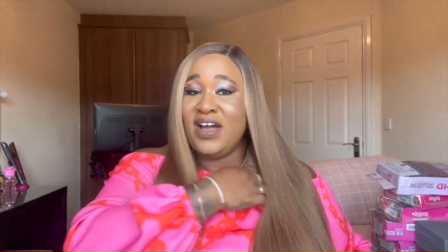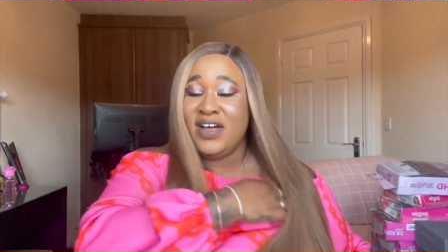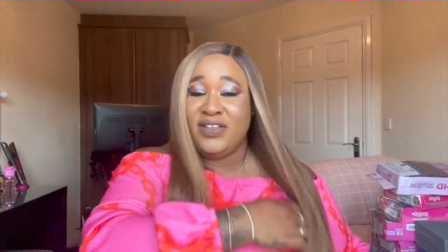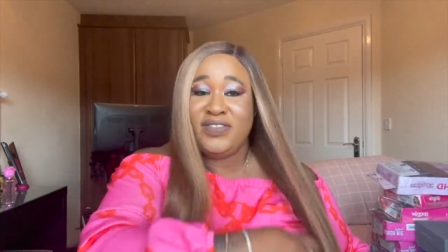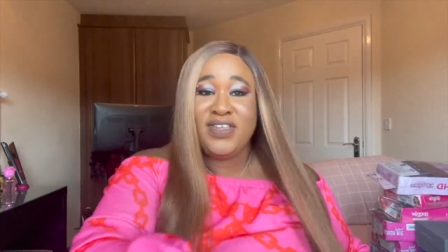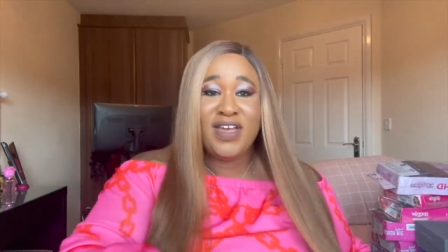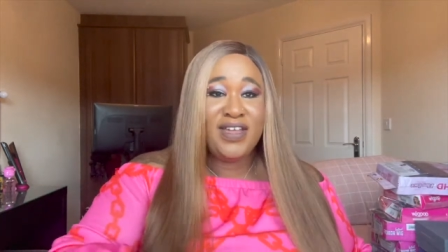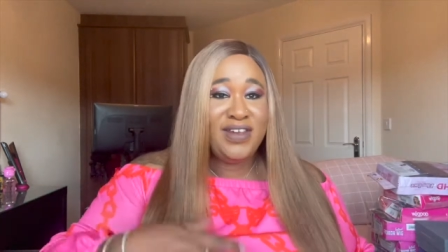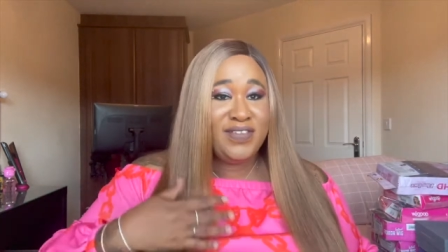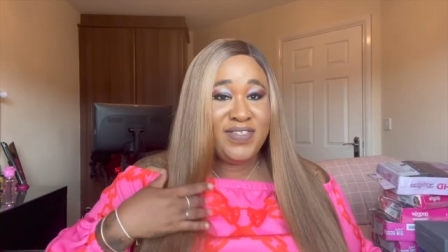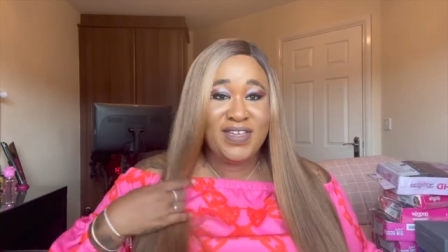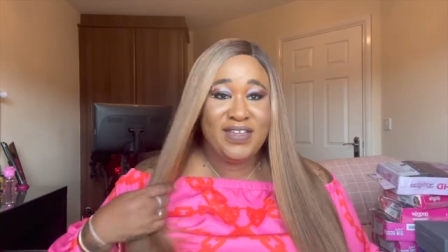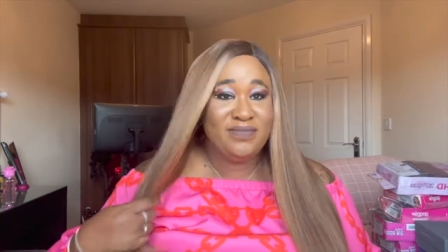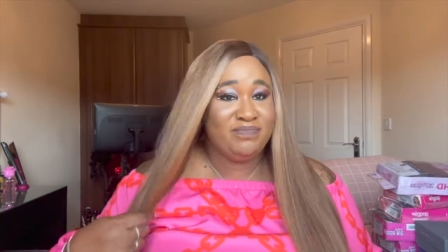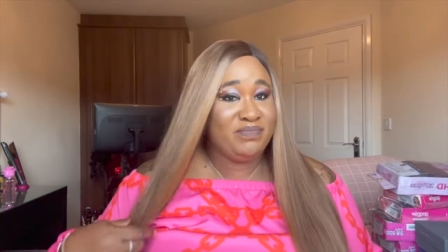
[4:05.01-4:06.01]
The only
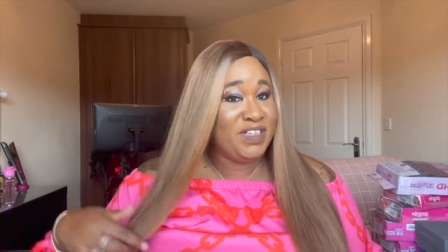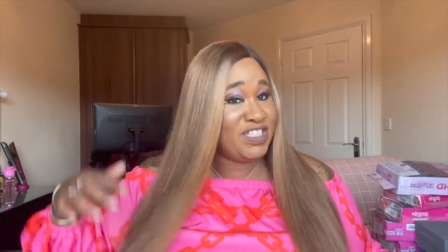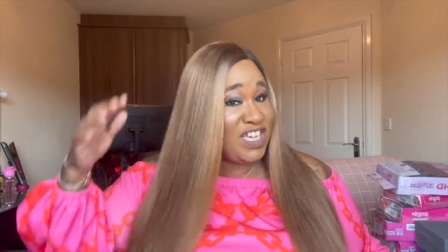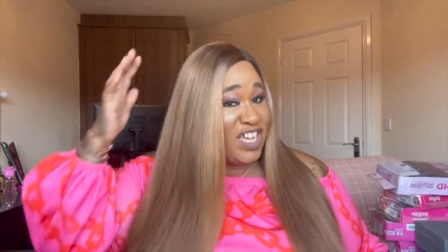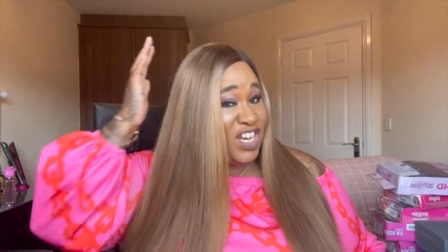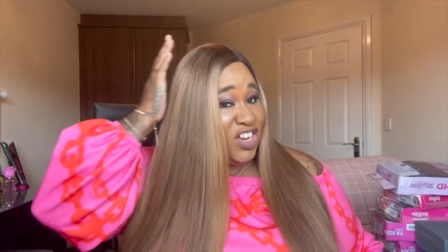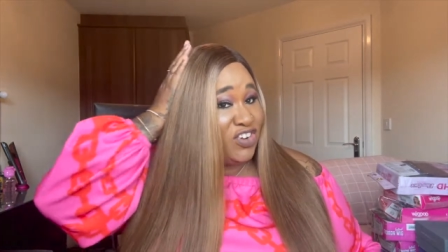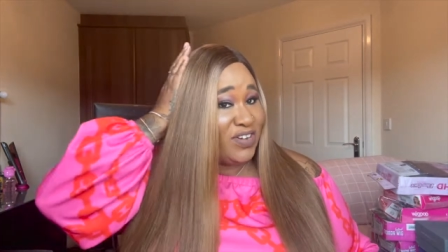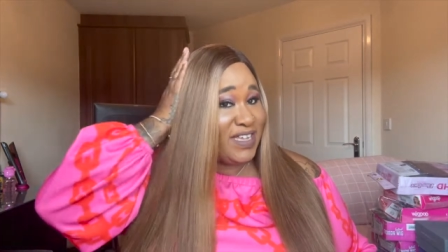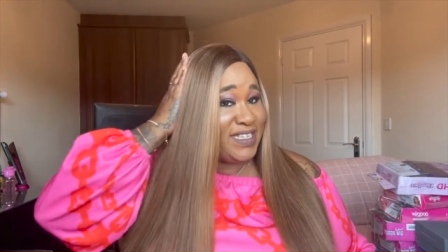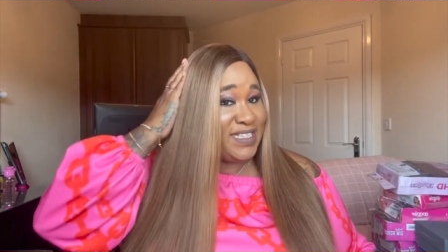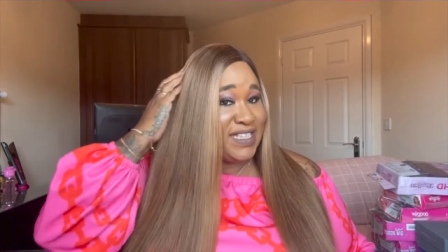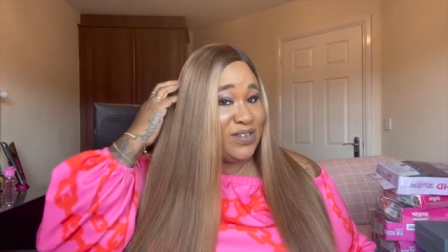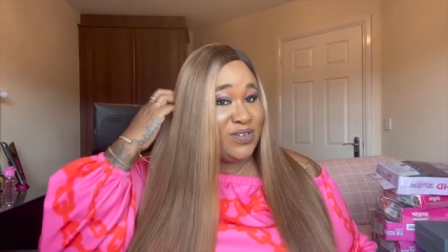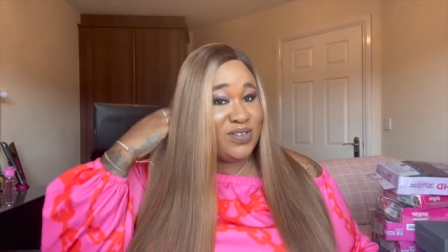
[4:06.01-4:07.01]
thing I don't like is
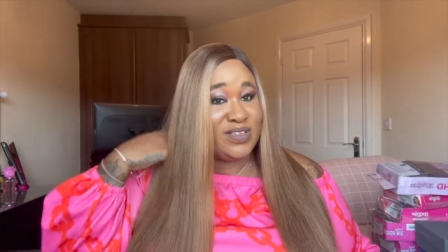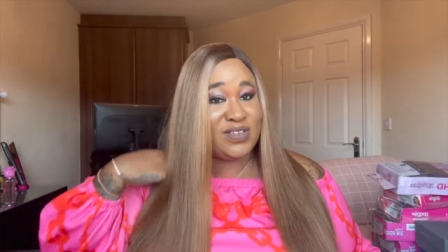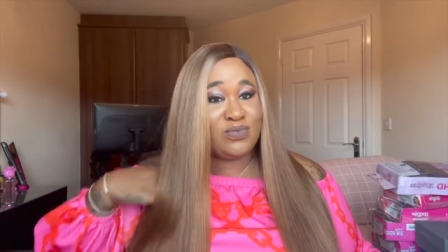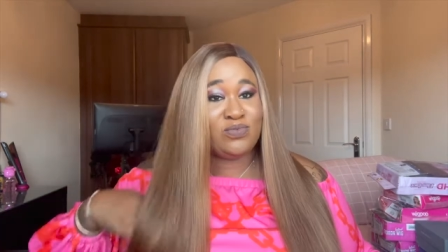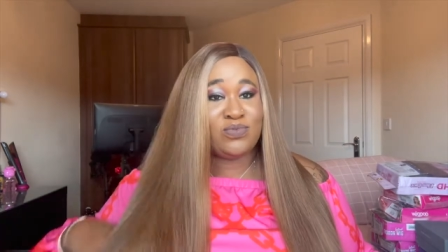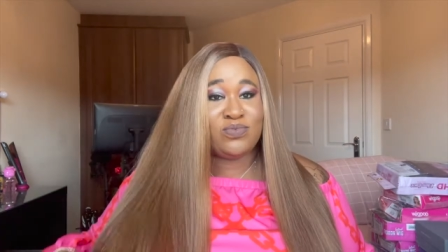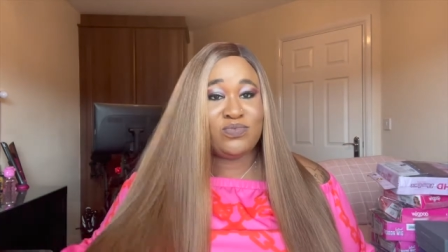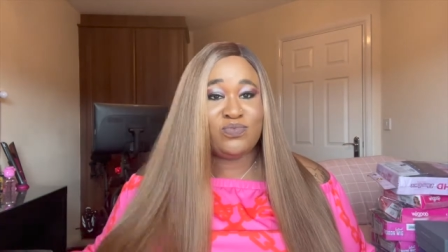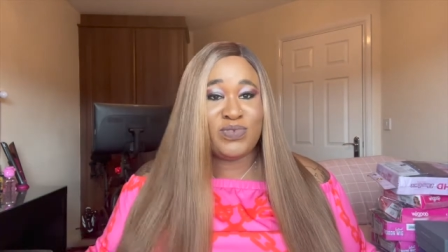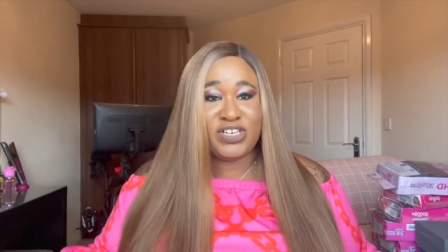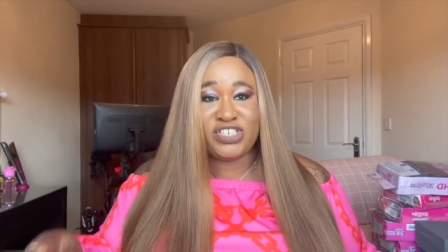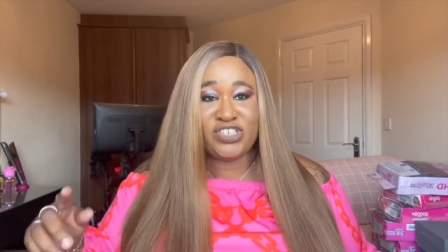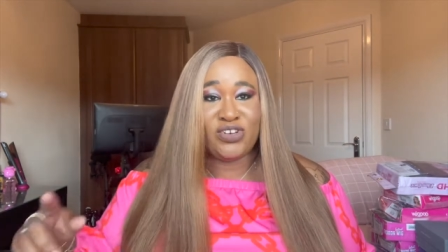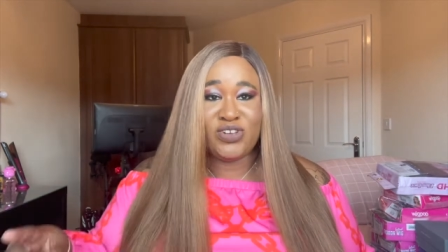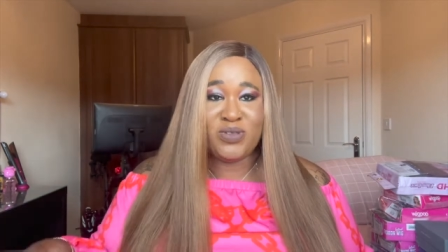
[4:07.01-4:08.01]
the which
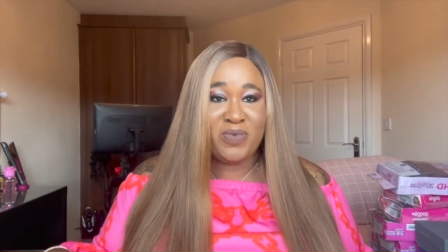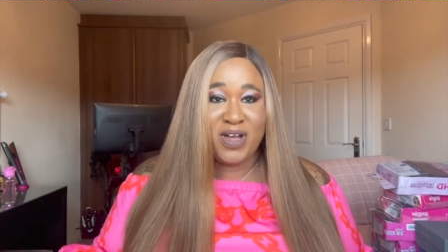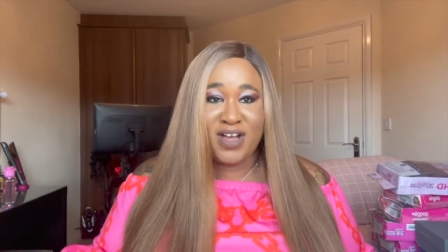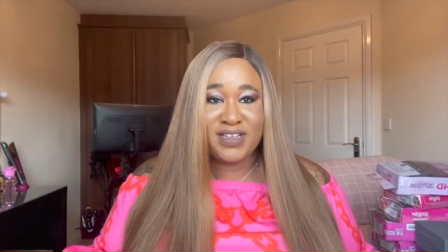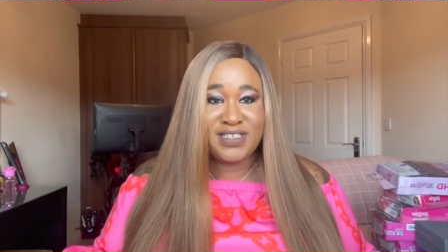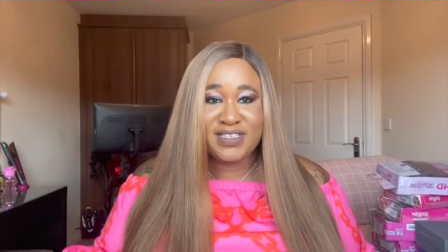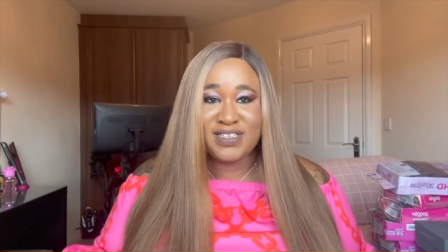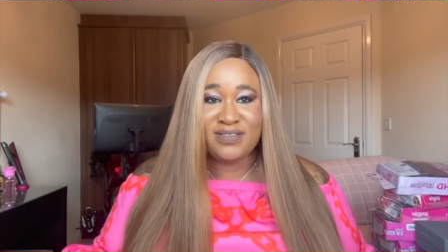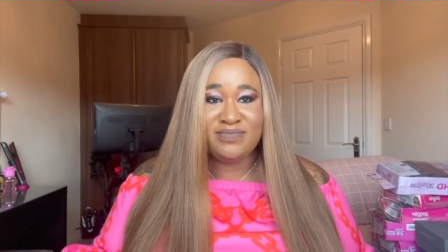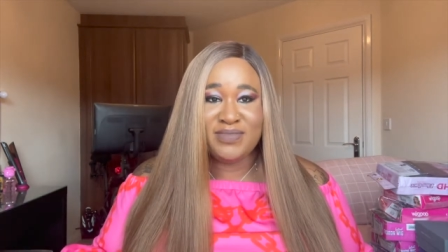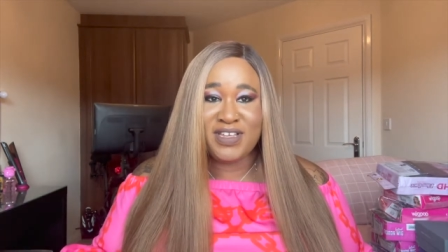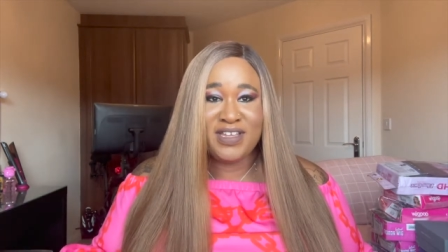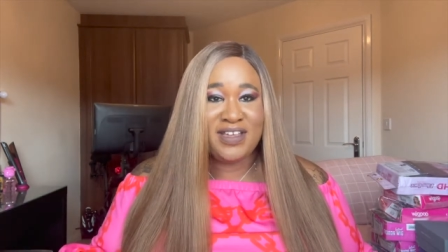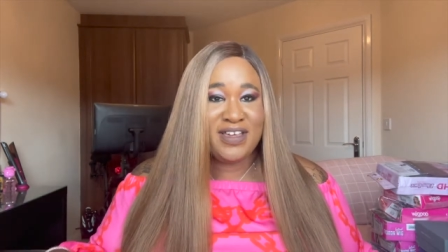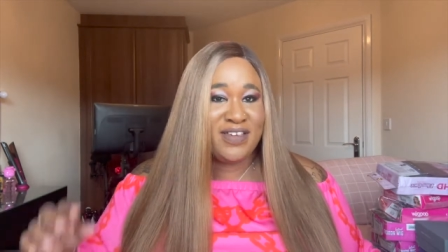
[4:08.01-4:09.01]
side the part is on.
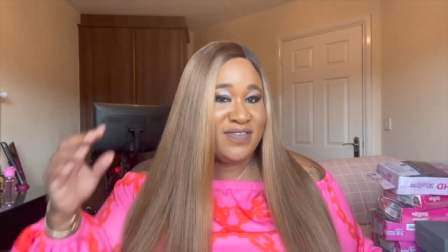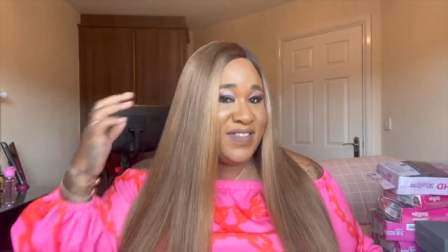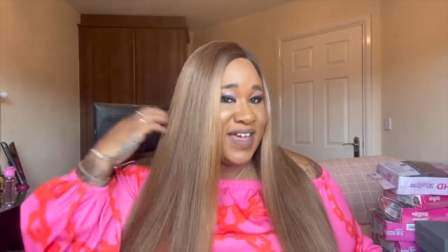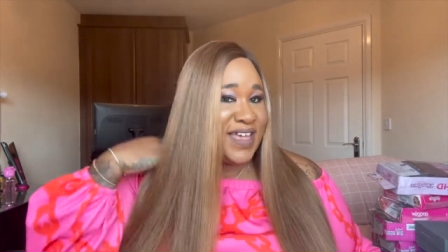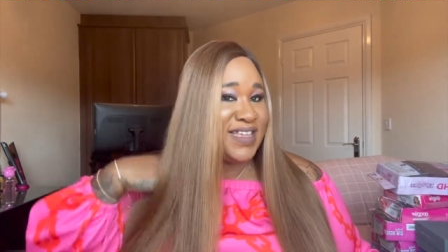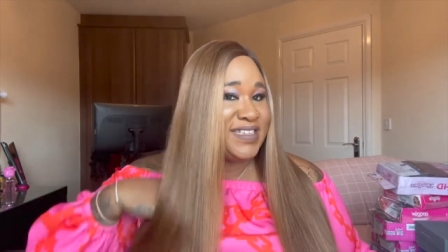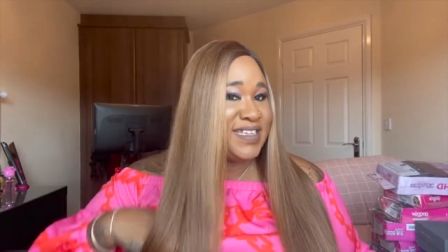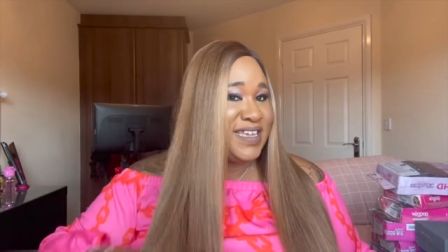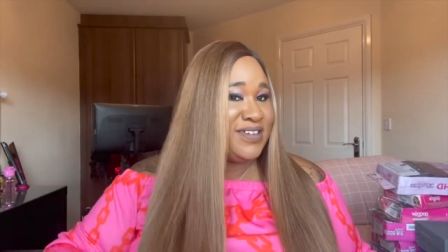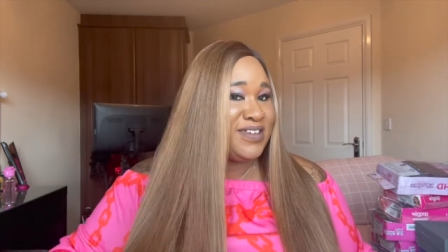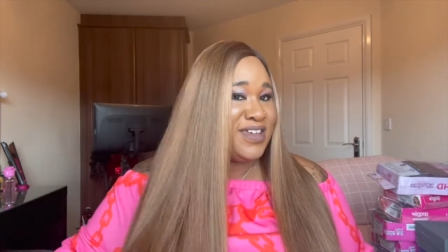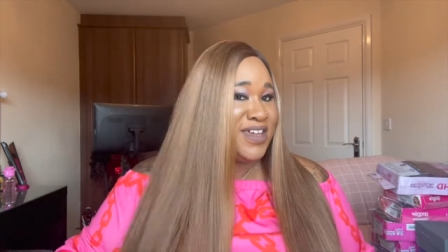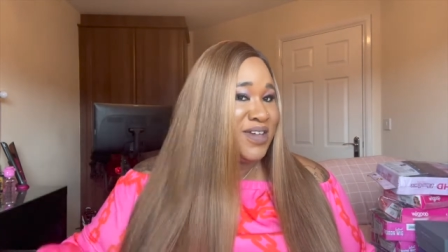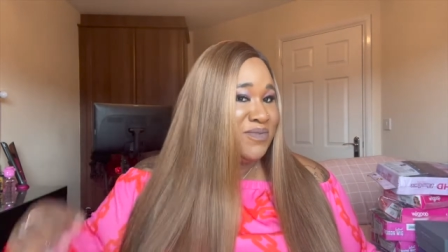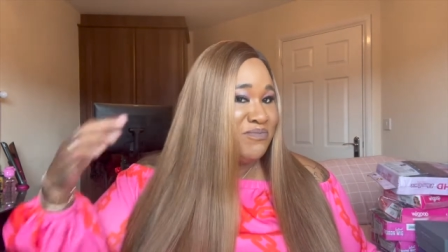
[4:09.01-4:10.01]
That is it.
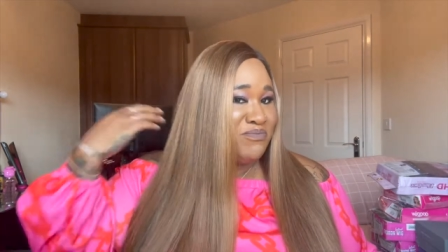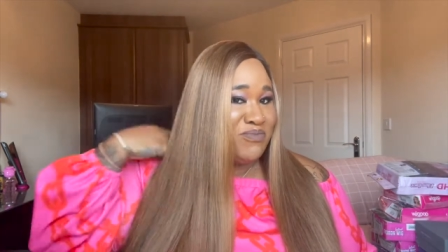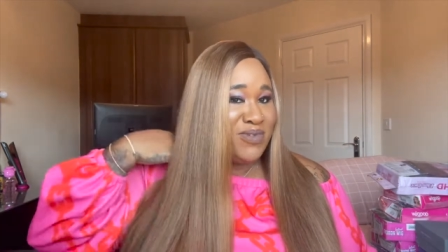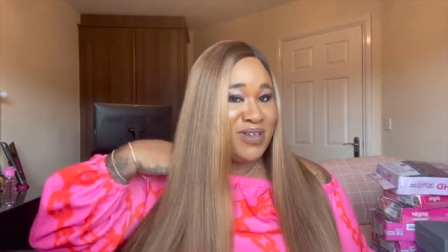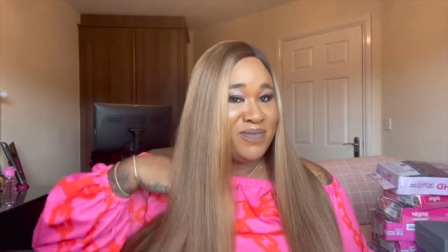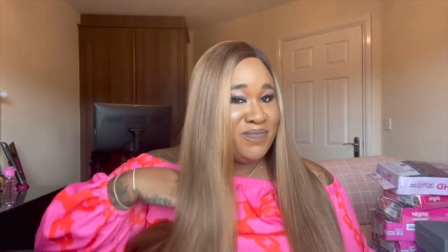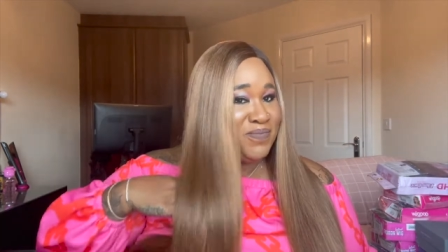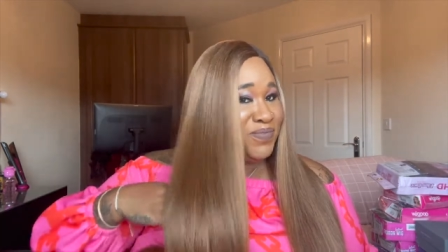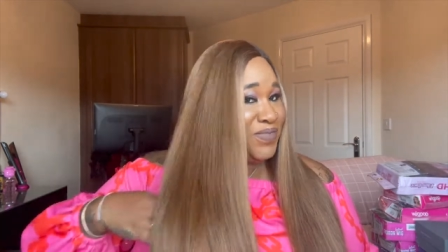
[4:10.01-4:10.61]
But